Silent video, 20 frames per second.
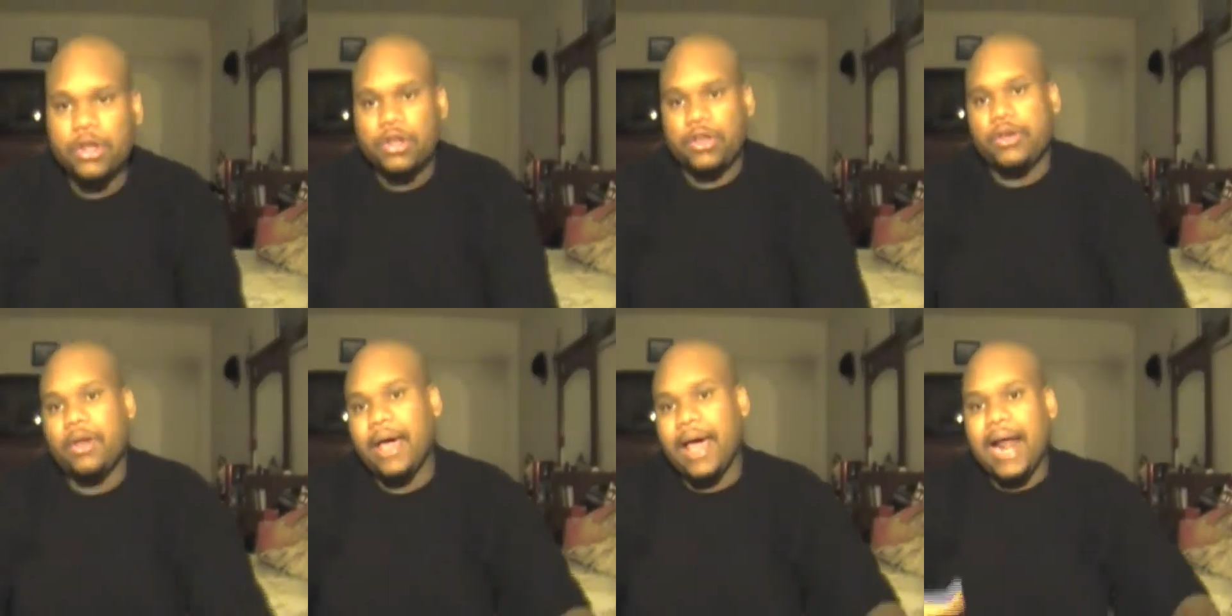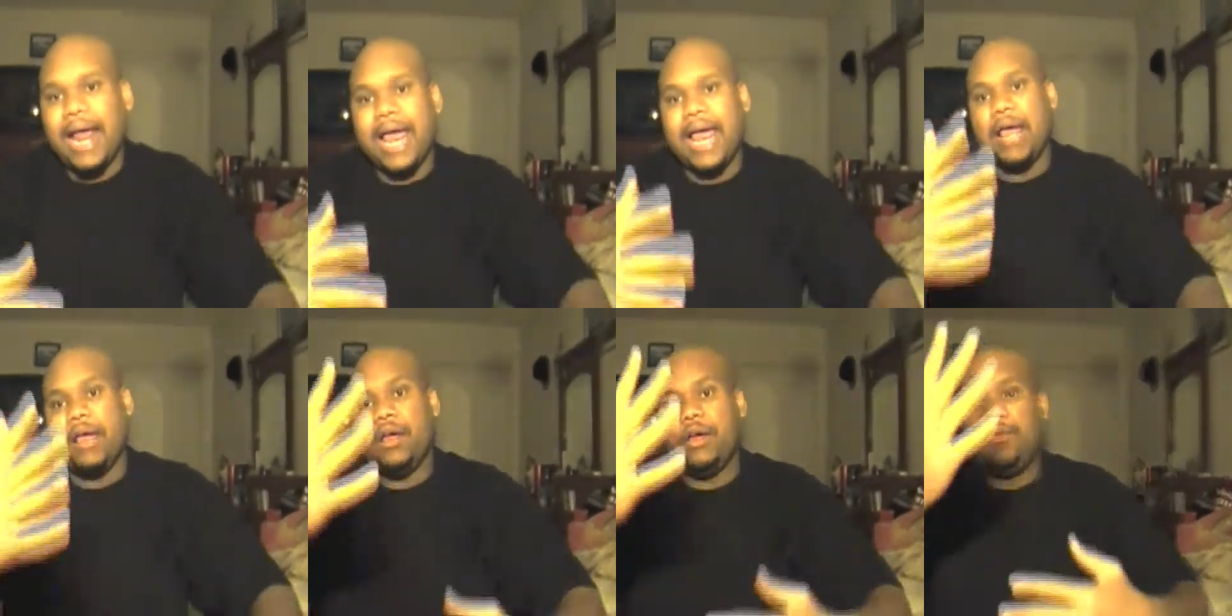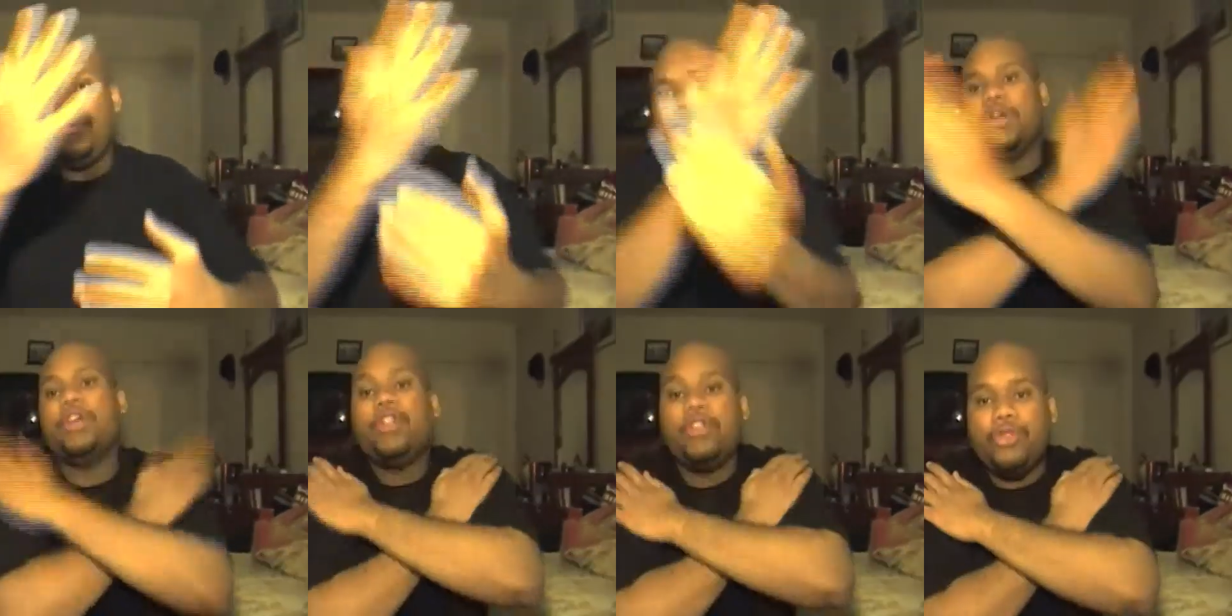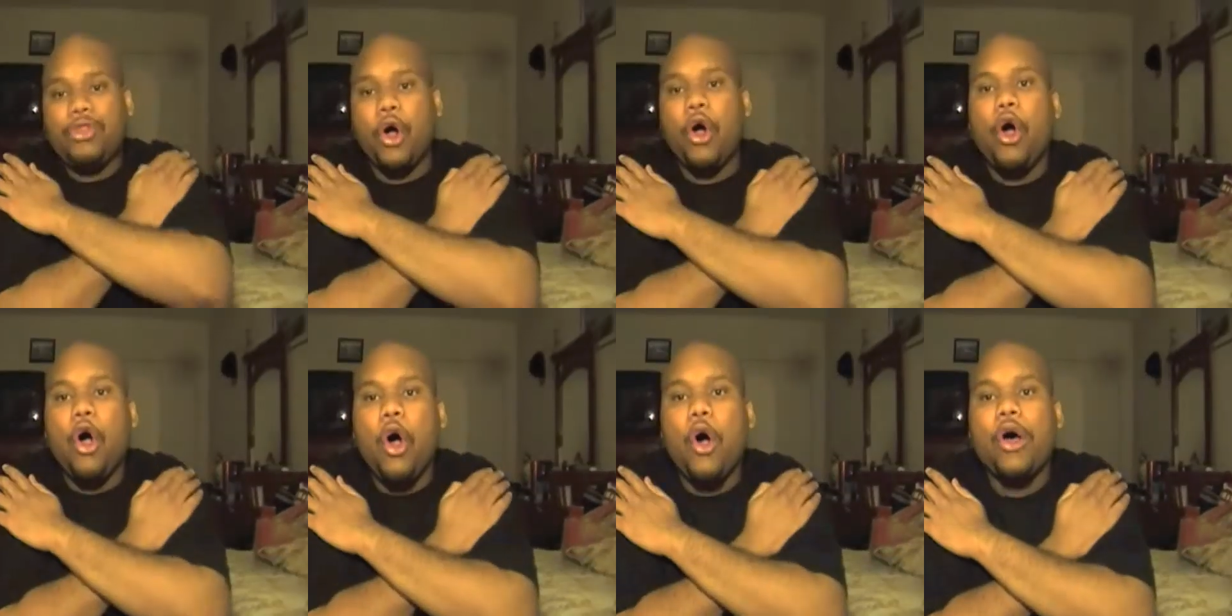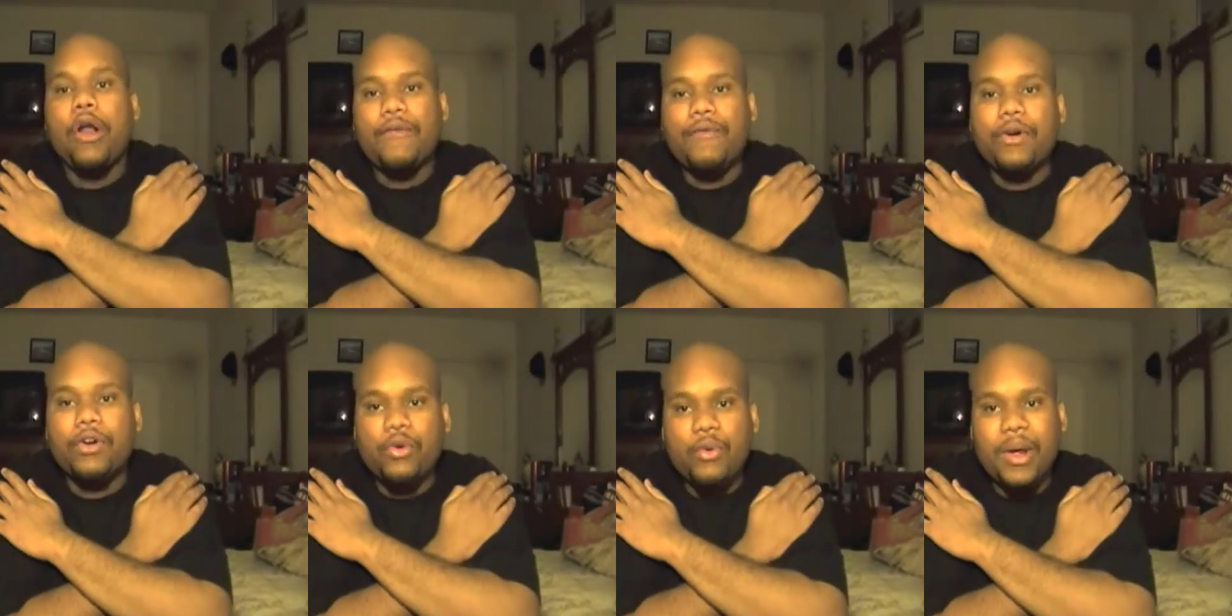You got to have the
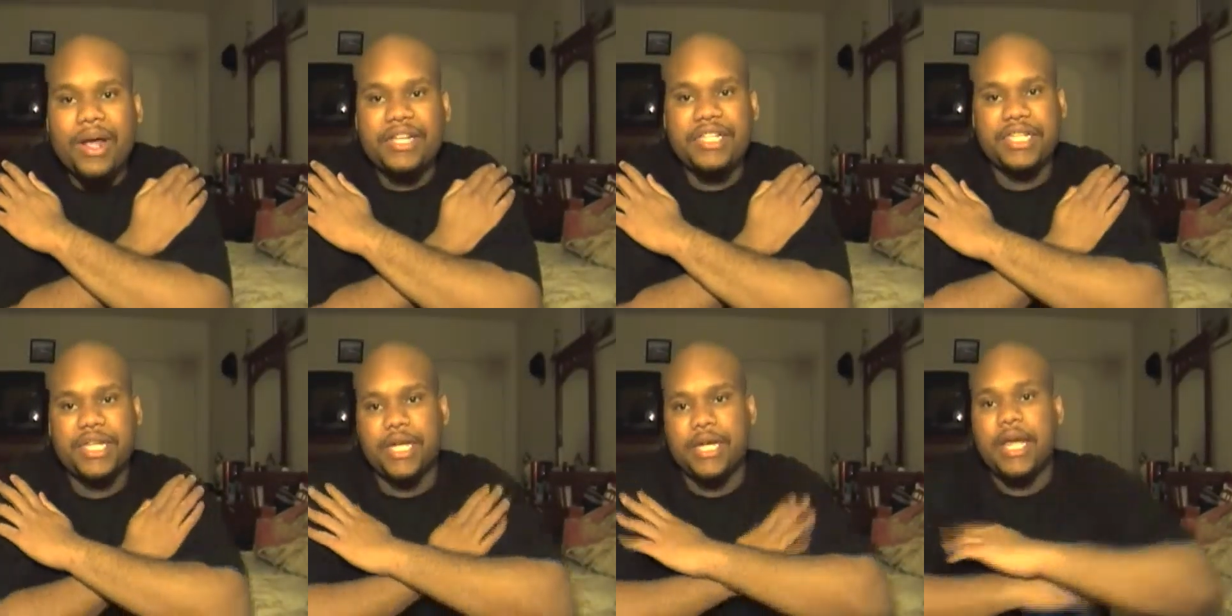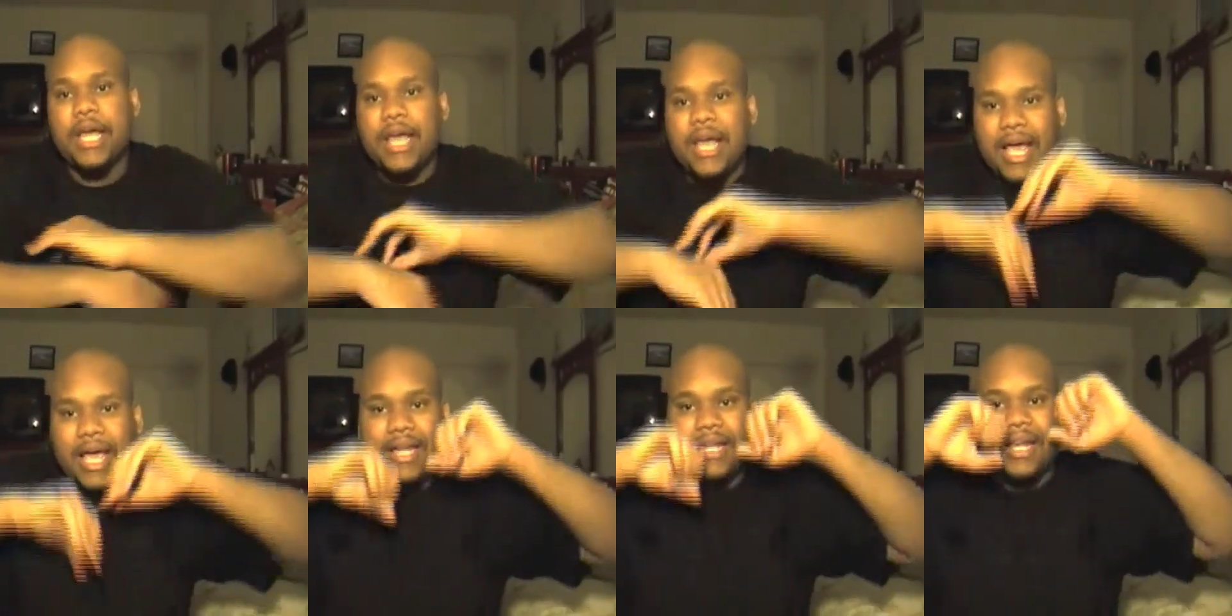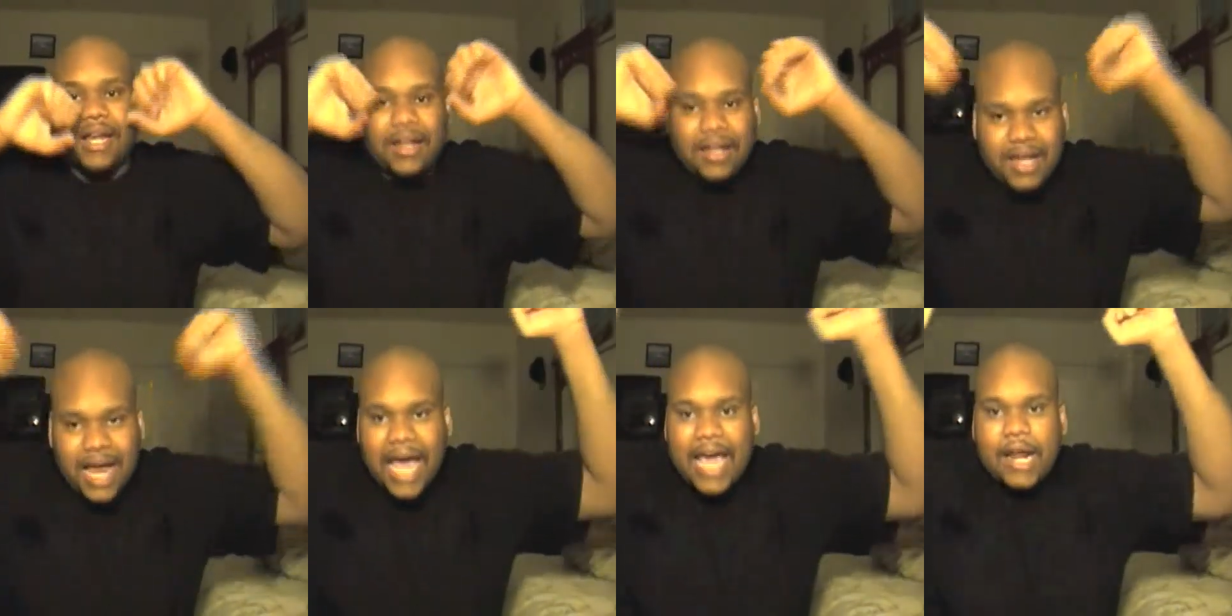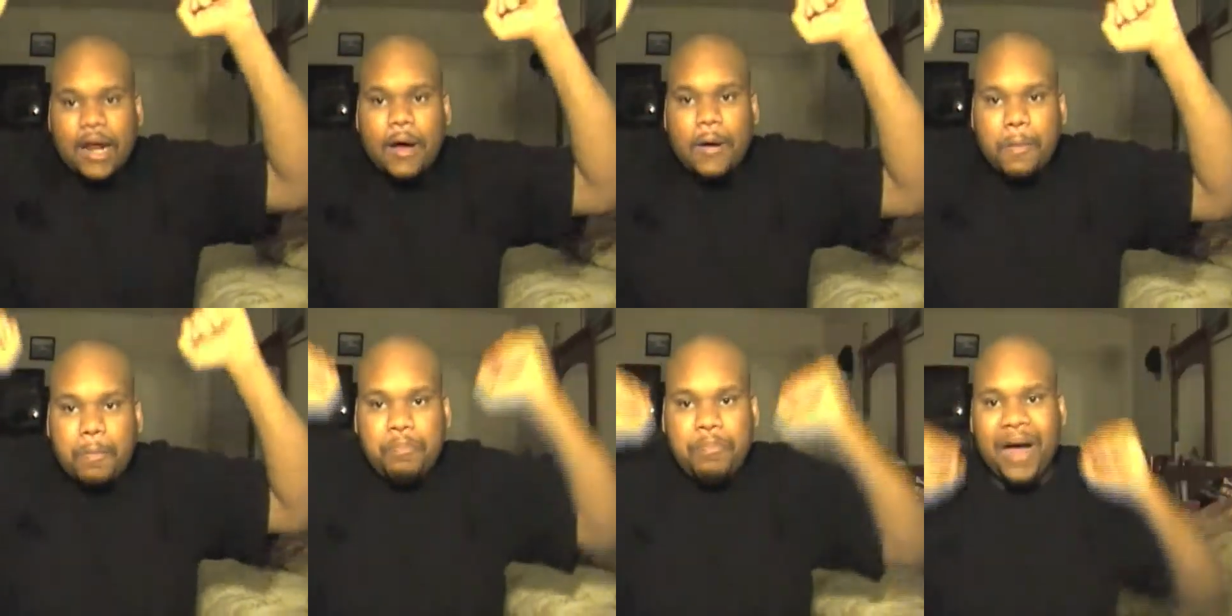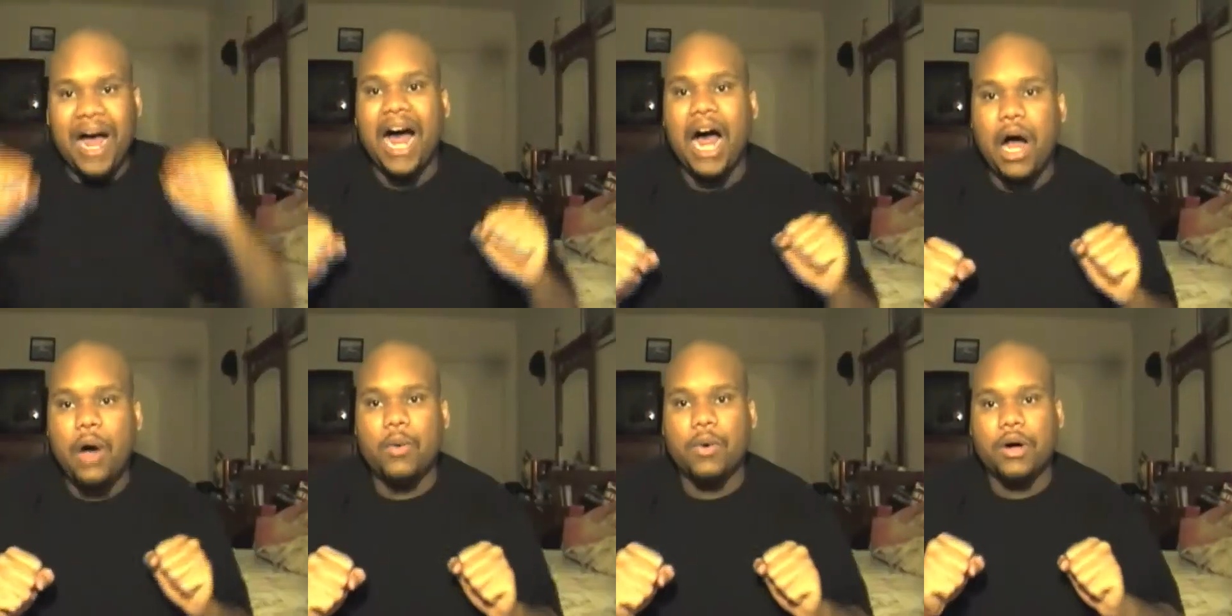heart of aggression and the light of
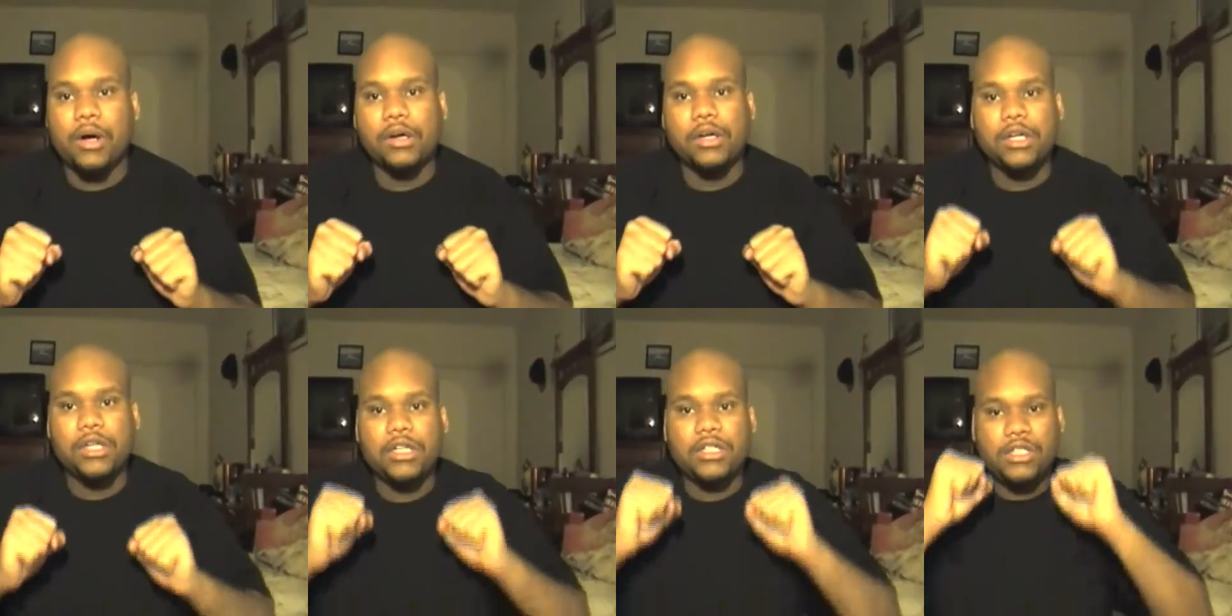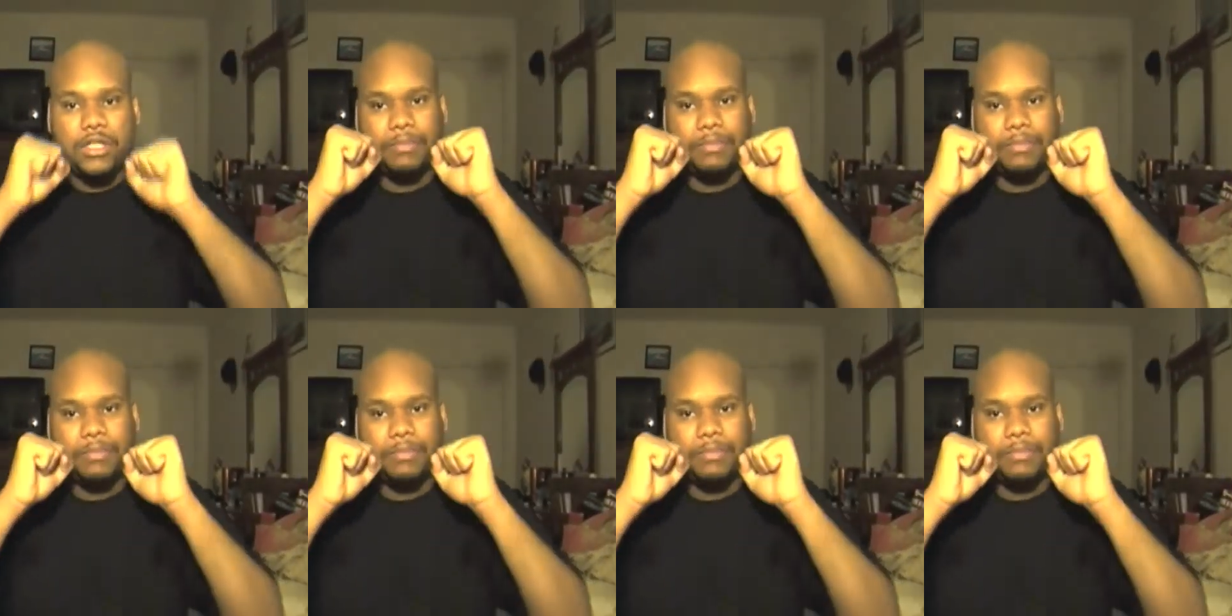power